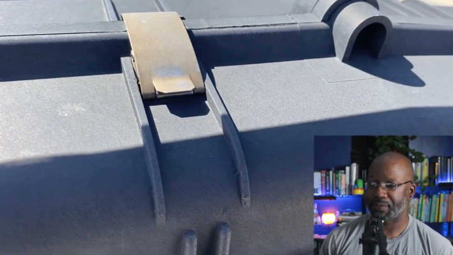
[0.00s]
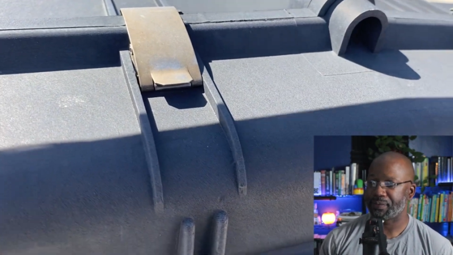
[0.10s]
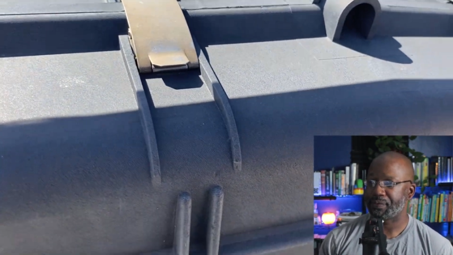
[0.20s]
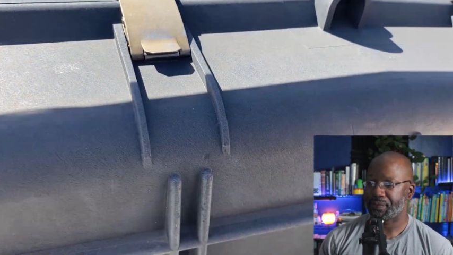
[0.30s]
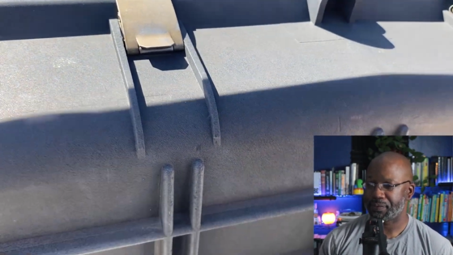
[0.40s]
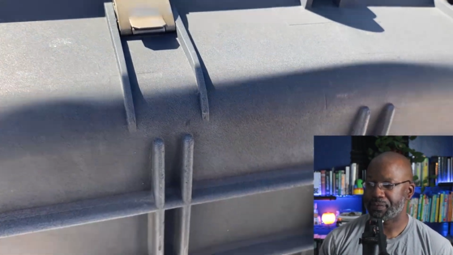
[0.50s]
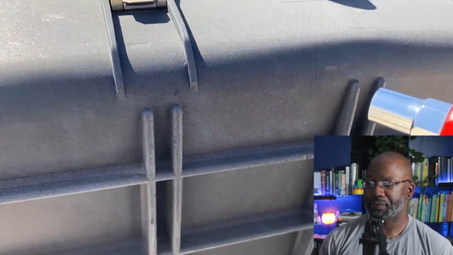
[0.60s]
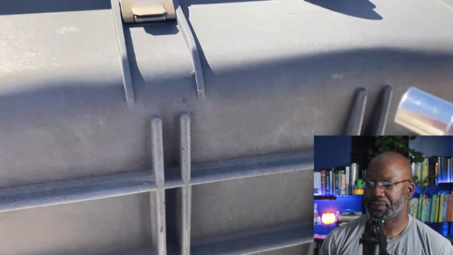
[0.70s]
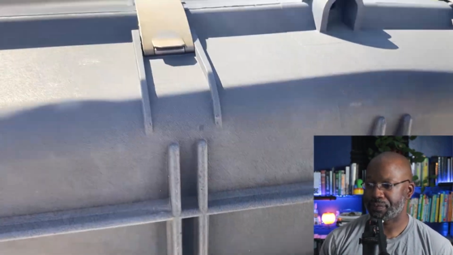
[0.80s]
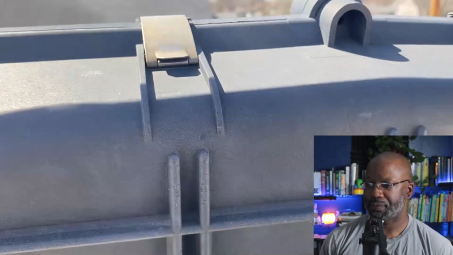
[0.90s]

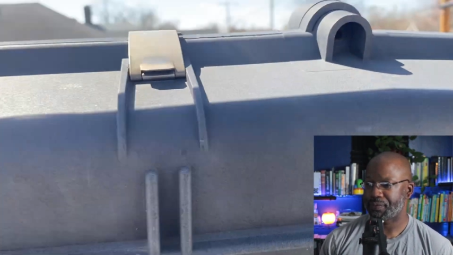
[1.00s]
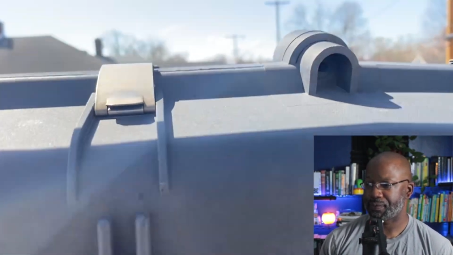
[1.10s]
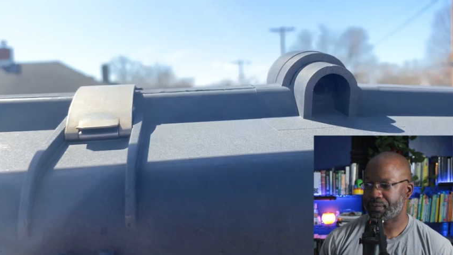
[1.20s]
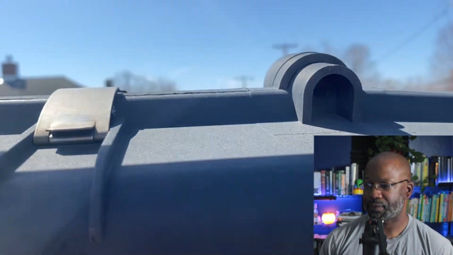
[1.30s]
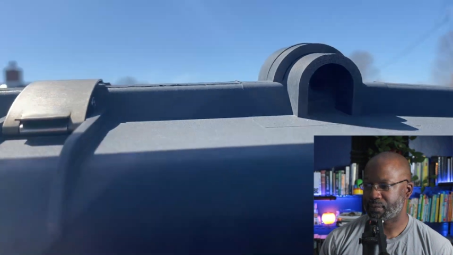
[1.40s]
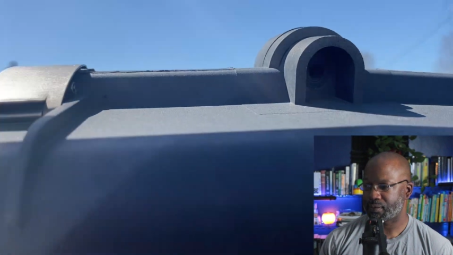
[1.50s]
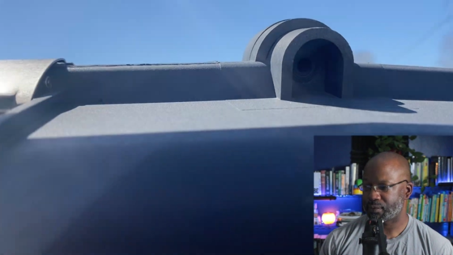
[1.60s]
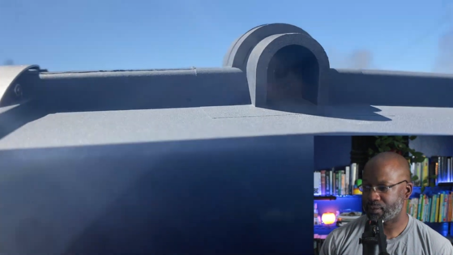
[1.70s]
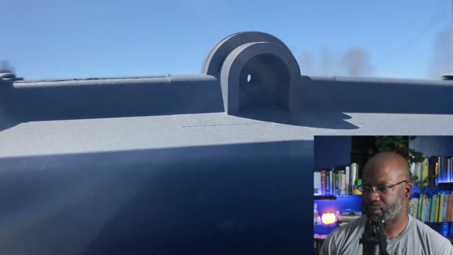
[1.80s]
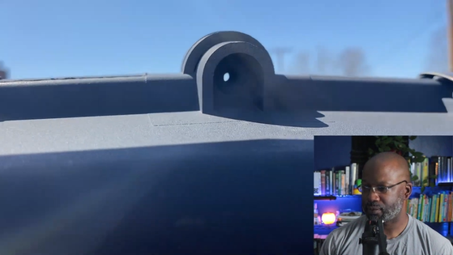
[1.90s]

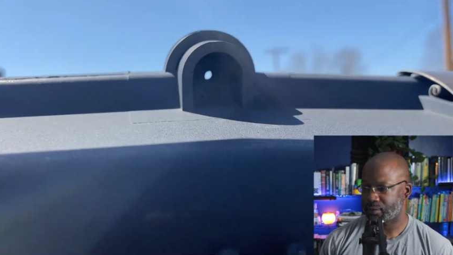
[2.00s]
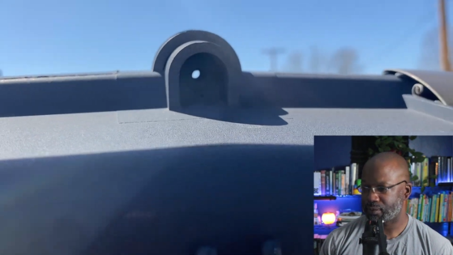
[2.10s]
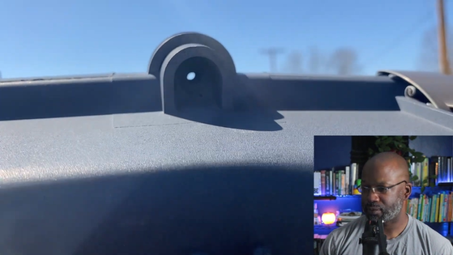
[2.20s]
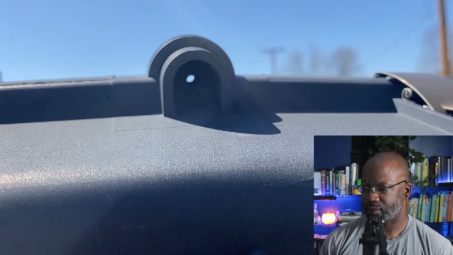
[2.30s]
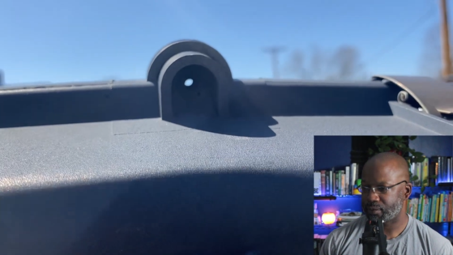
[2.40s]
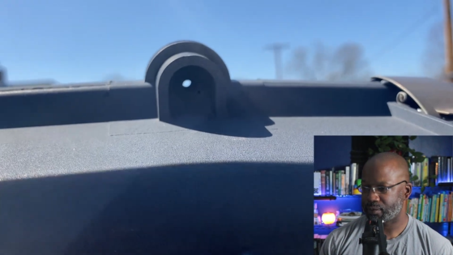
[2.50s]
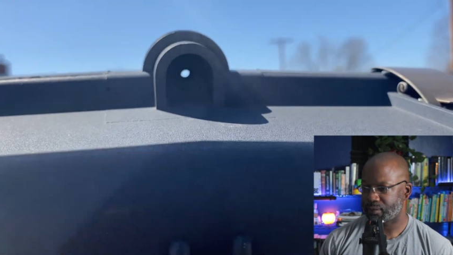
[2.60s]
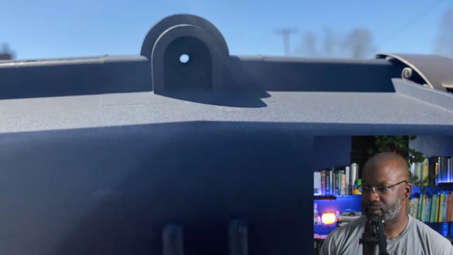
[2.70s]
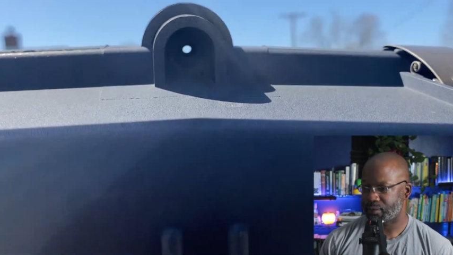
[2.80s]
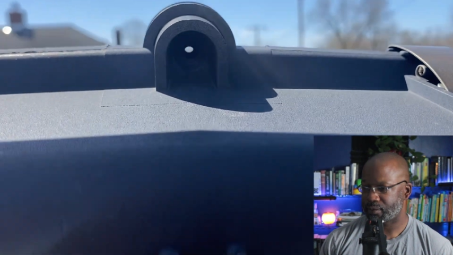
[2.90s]

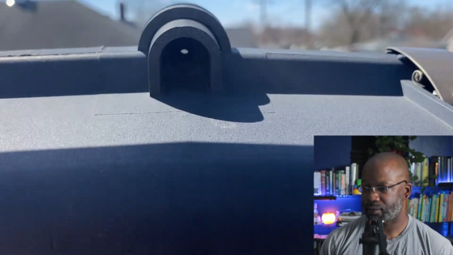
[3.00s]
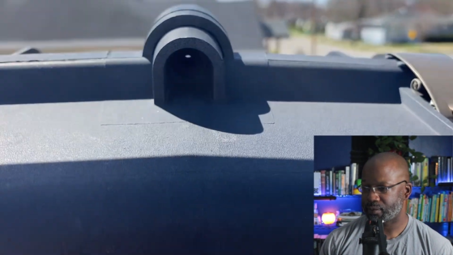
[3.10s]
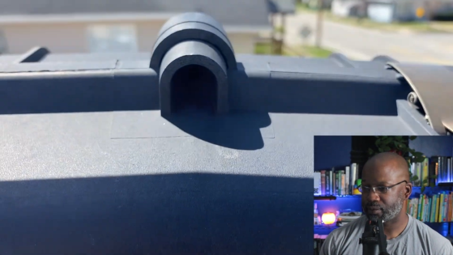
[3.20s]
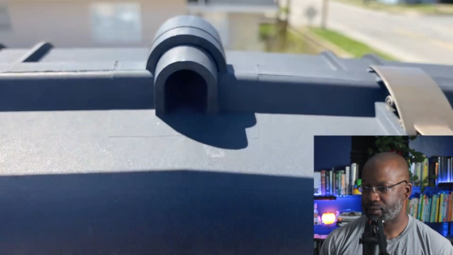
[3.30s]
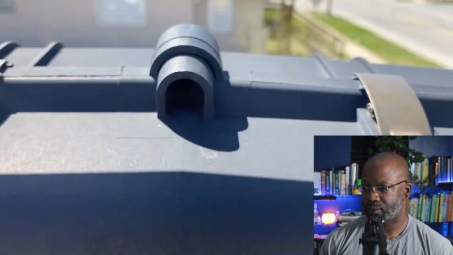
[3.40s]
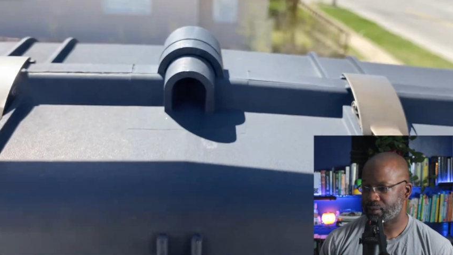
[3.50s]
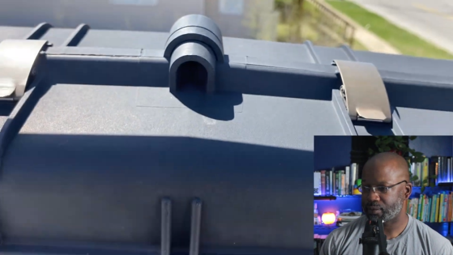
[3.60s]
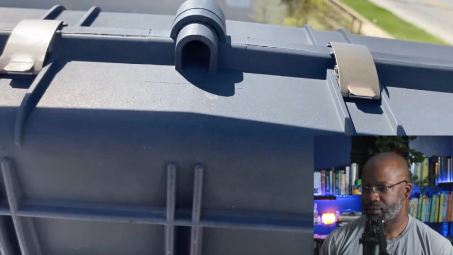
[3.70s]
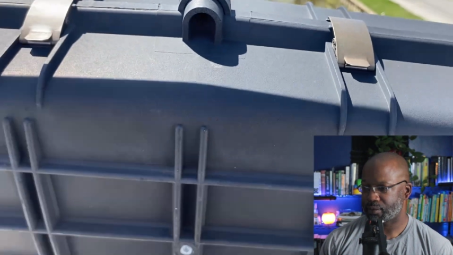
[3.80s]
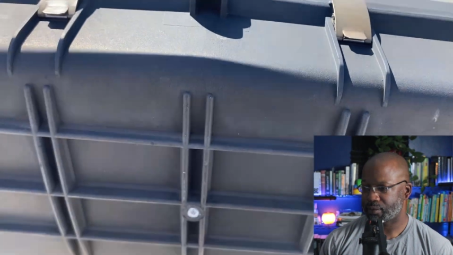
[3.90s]

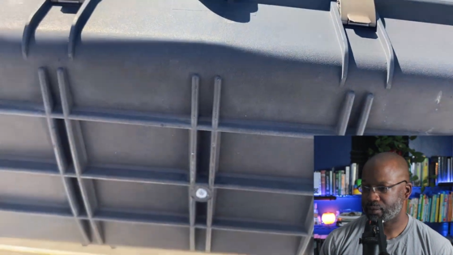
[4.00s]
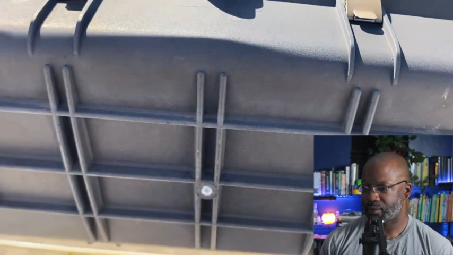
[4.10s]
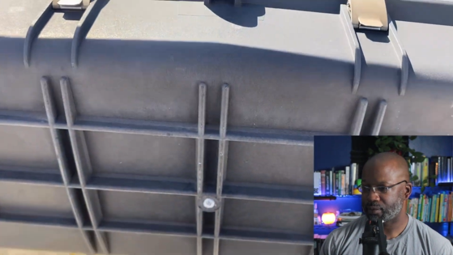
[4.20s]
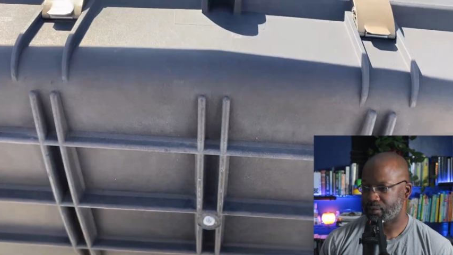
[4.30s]
(silence)